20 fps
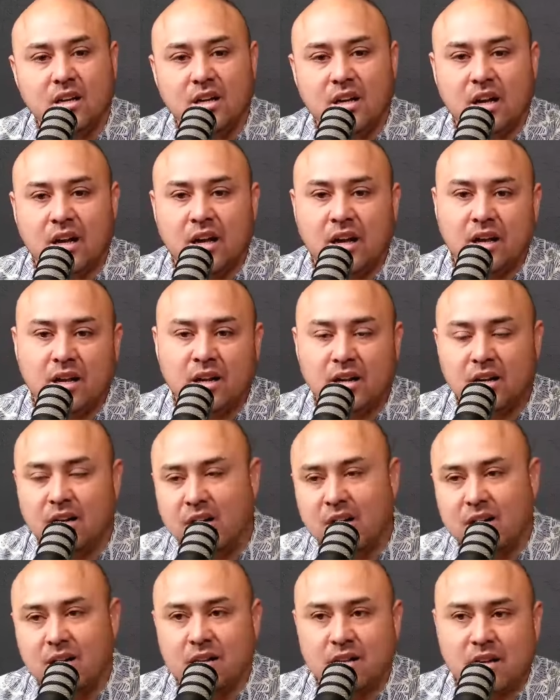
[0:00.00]
and
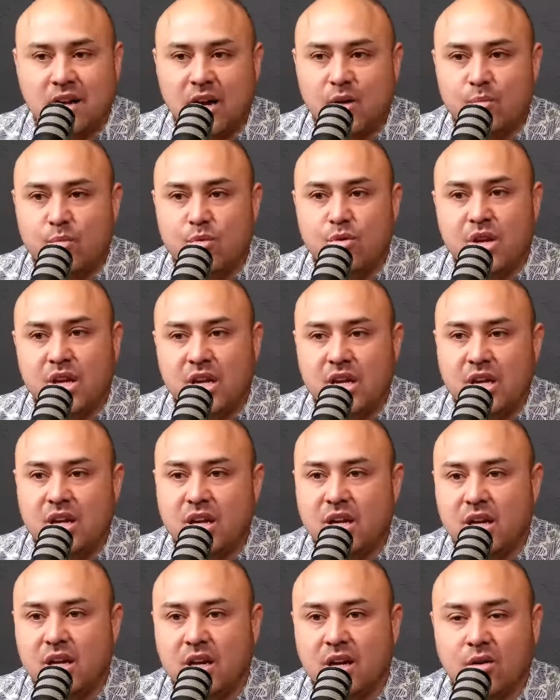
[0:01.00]

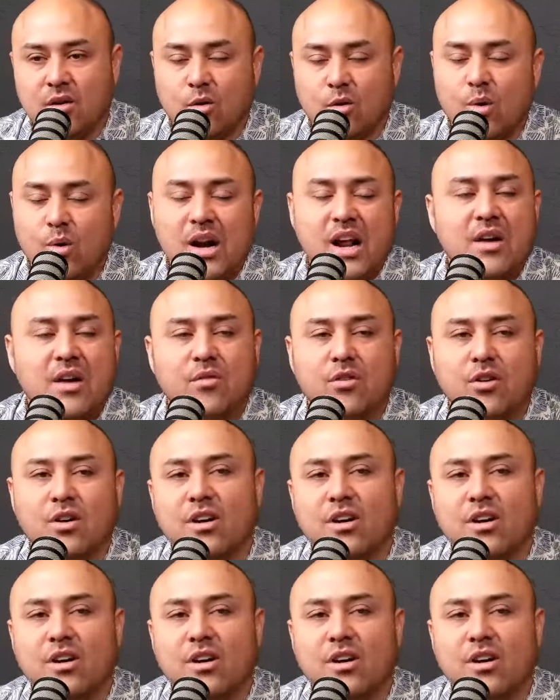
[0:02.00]
Kaimuki or whatever.